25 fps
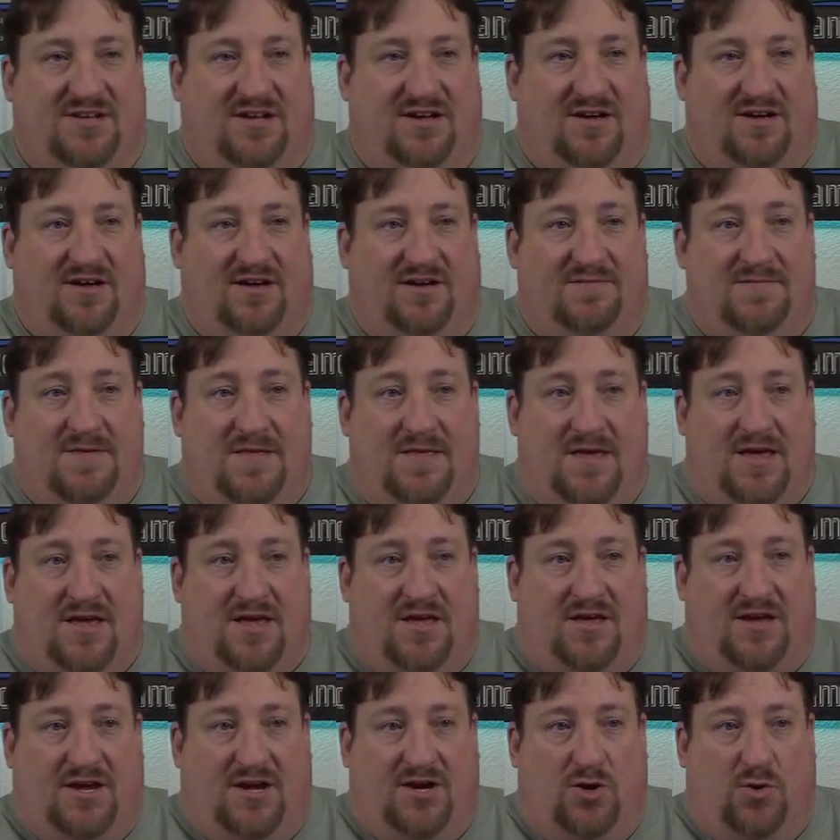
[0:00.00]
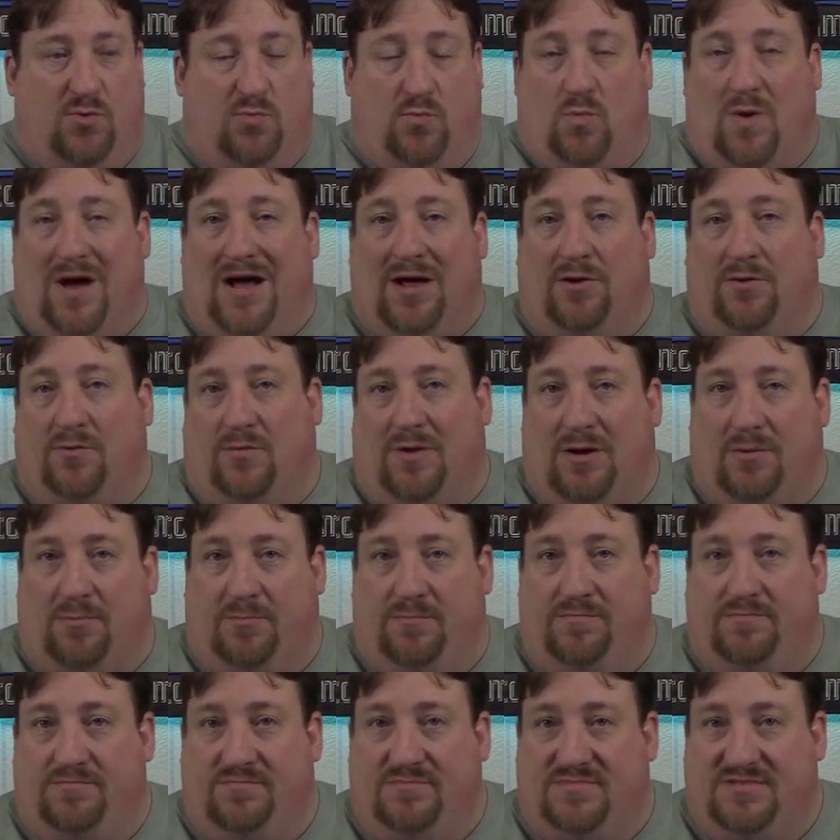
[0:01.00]
Uh, you know, while,
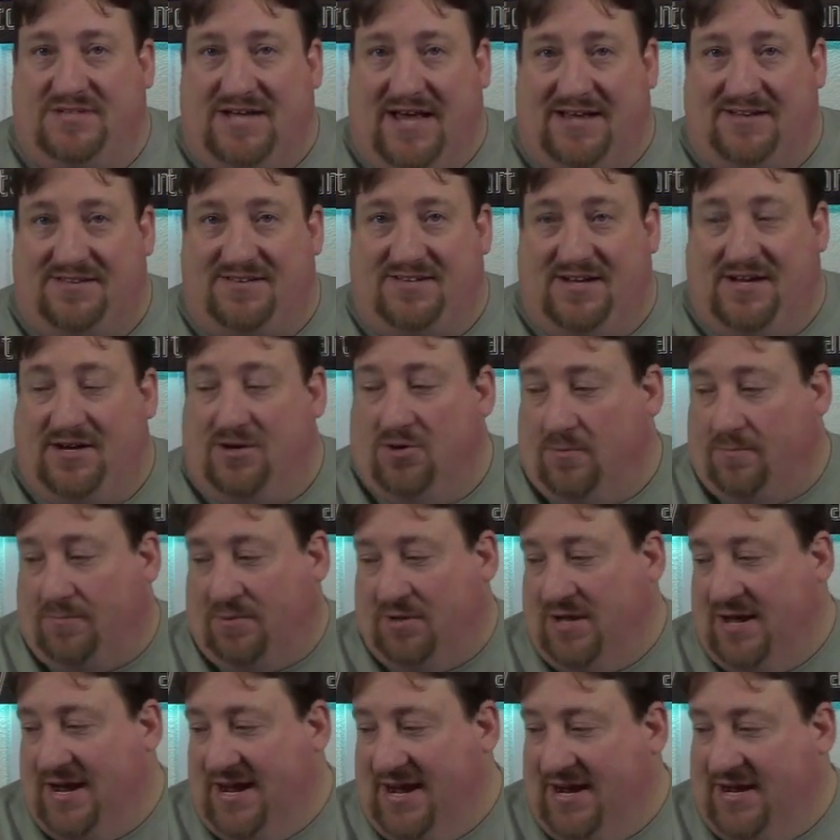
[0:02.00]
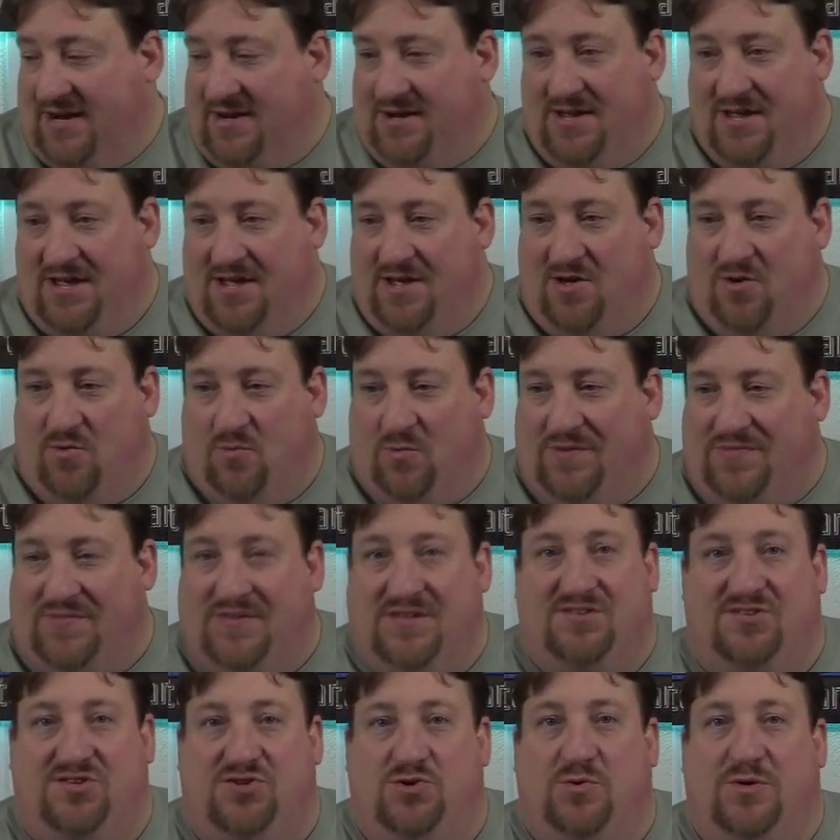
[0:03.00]
while testing or playing with
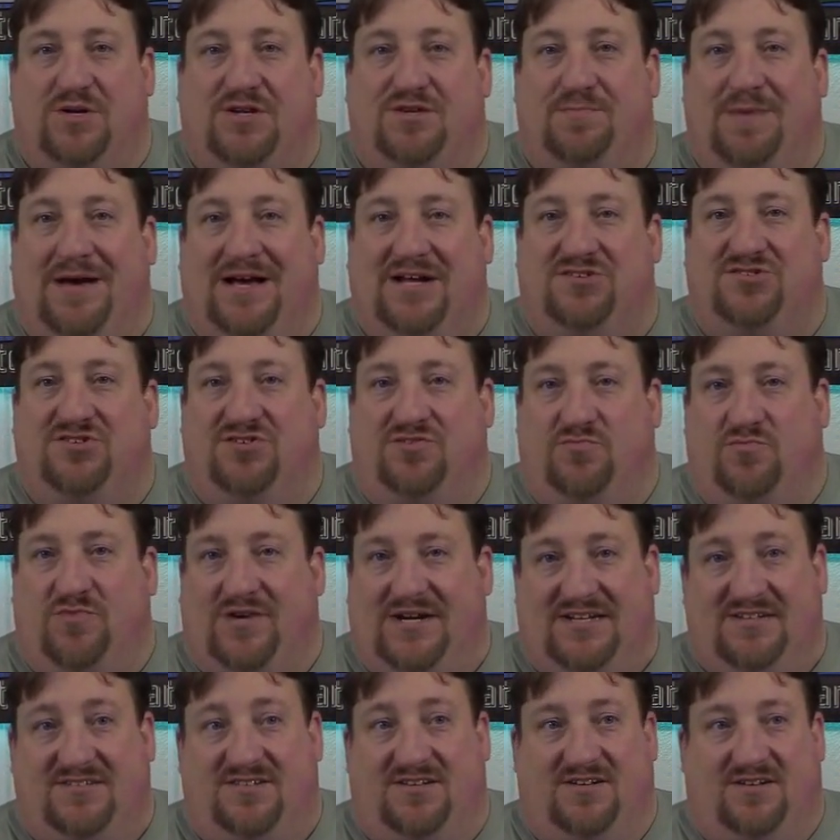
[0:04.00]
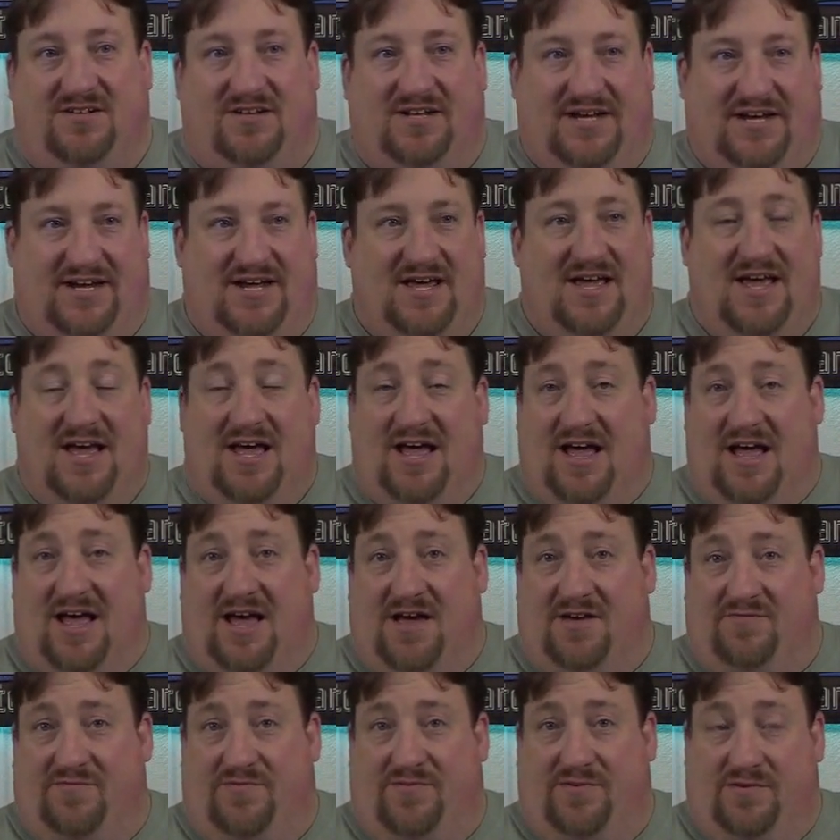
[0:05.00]
this new expansion recently,
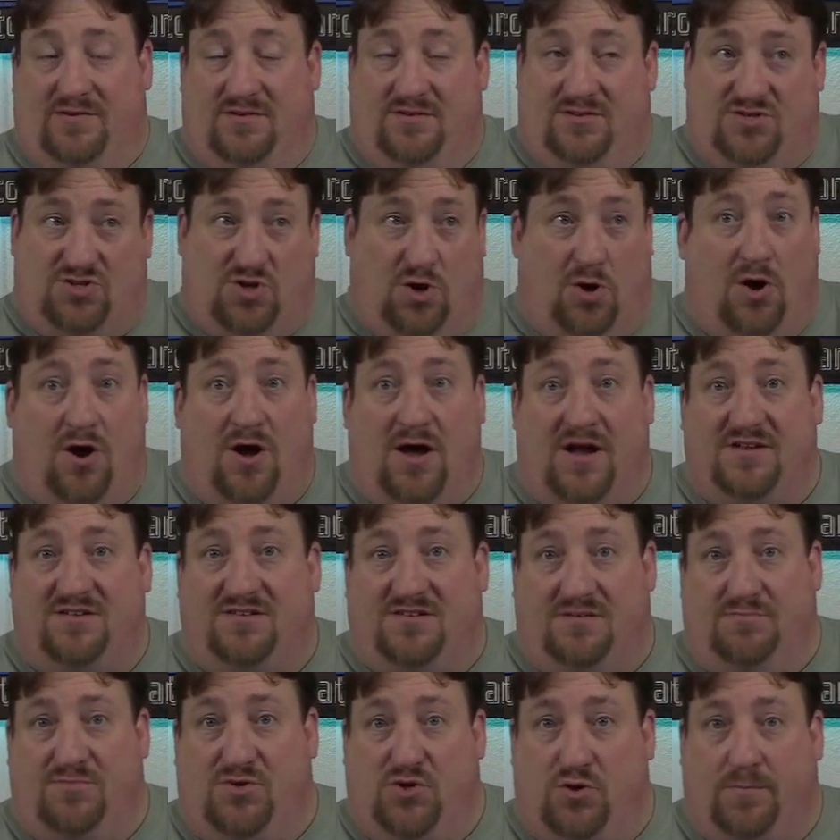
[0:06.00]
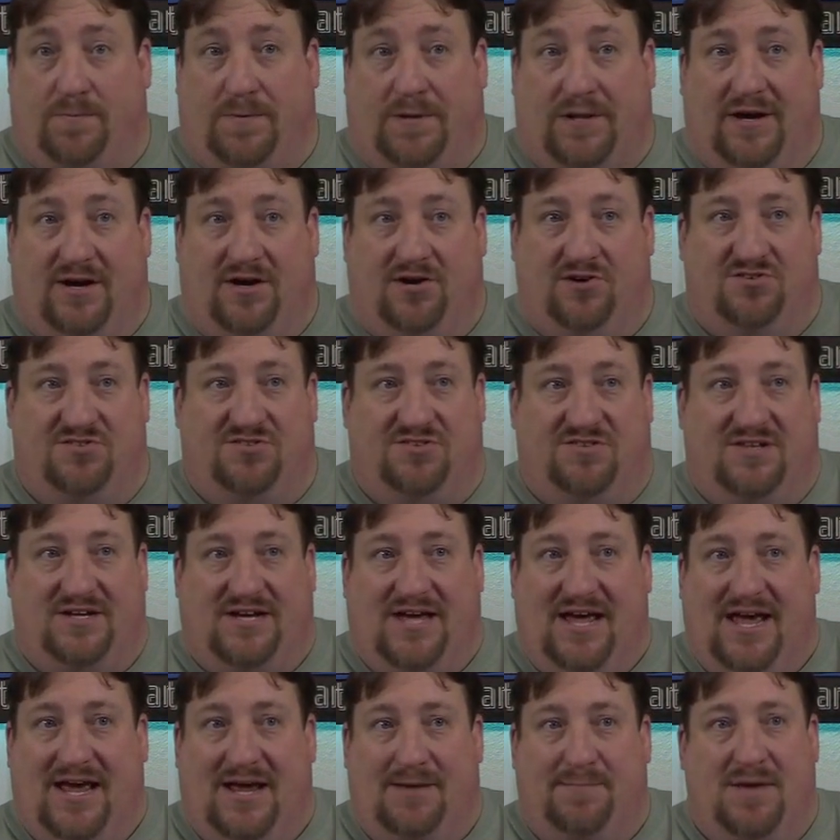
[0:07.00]
I've taught some new players the
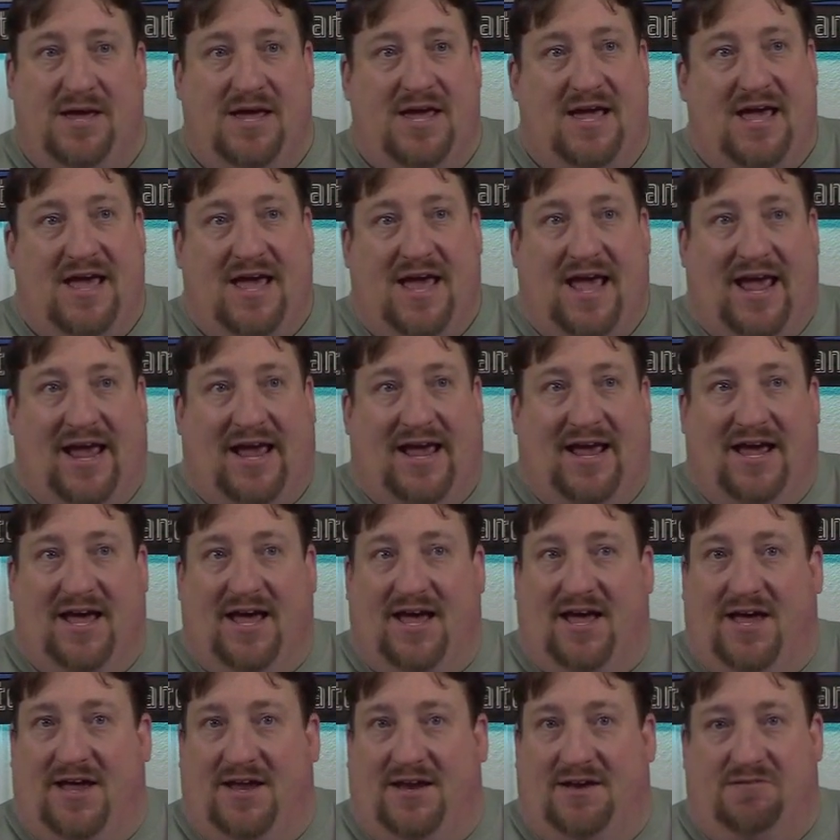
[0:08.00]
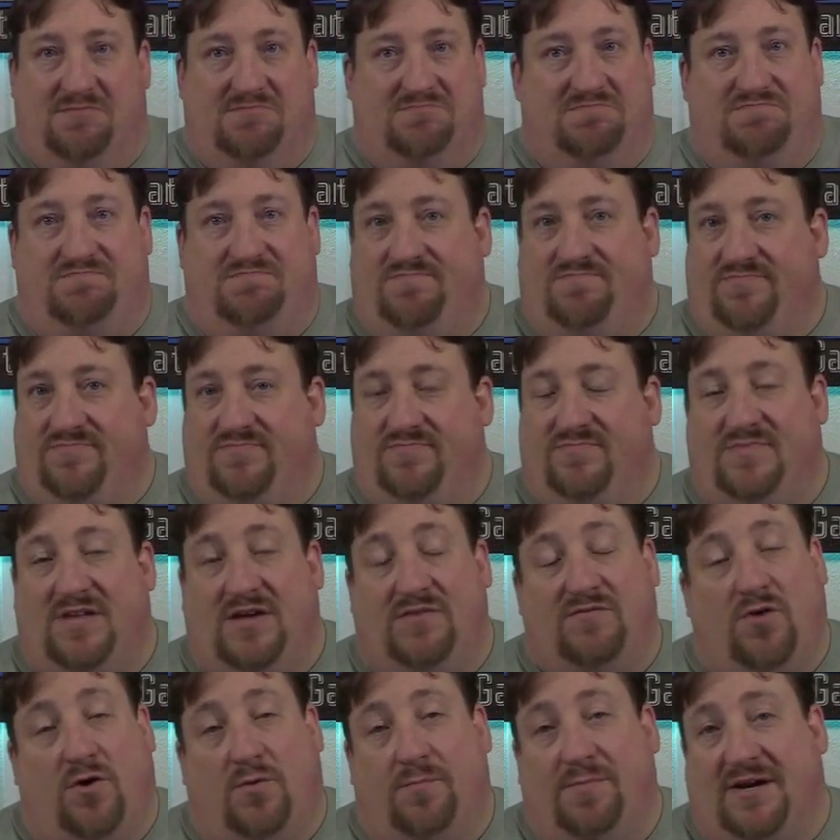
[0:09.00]
game and
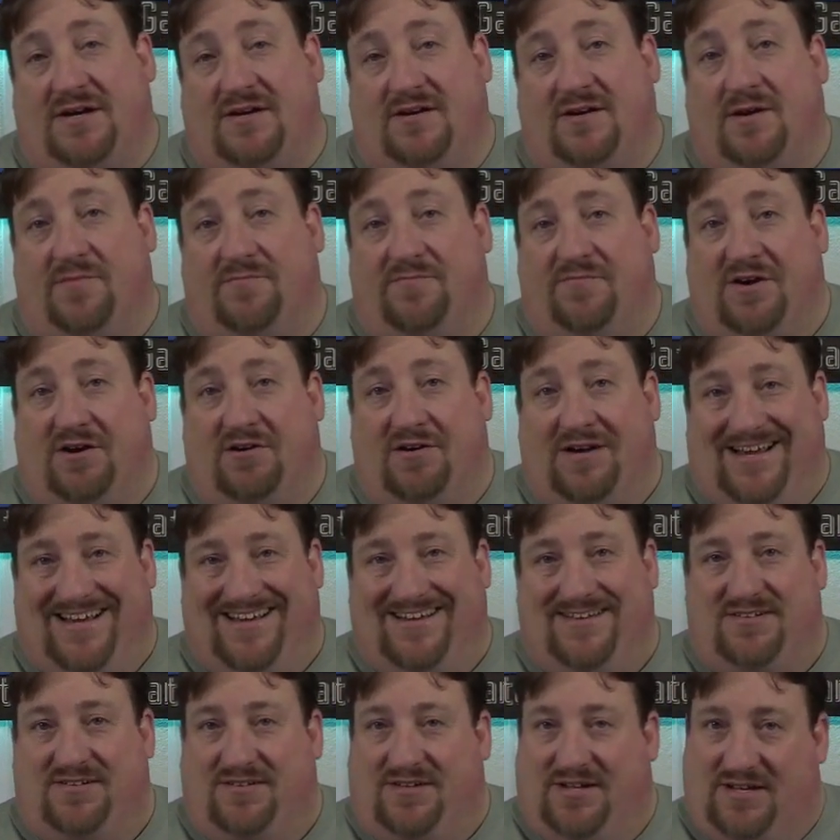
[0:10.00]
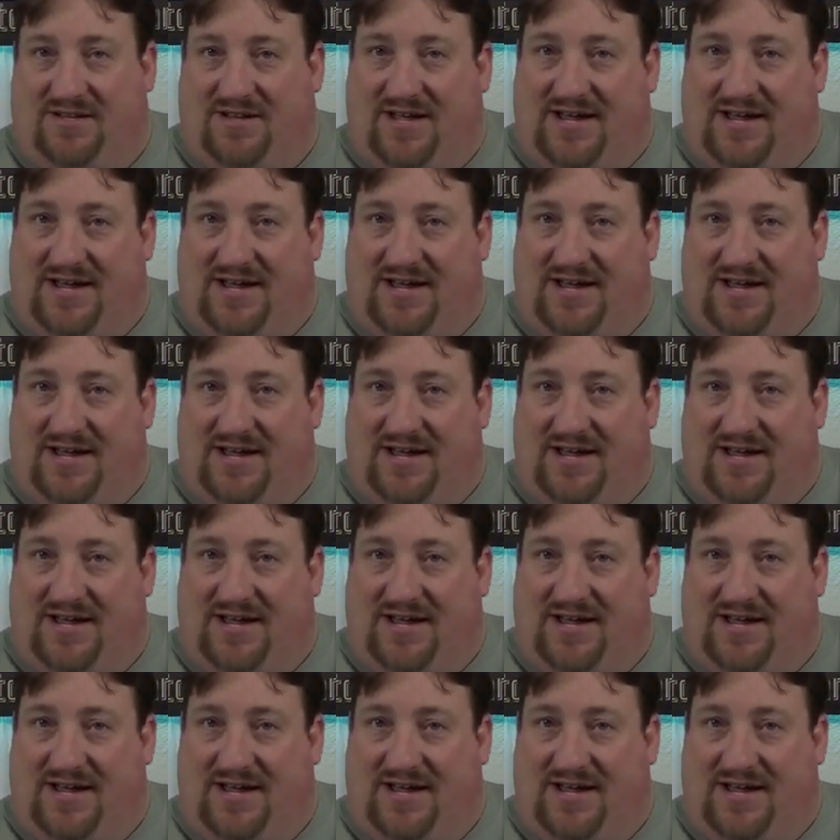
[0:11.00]
they've all picked it up very easily.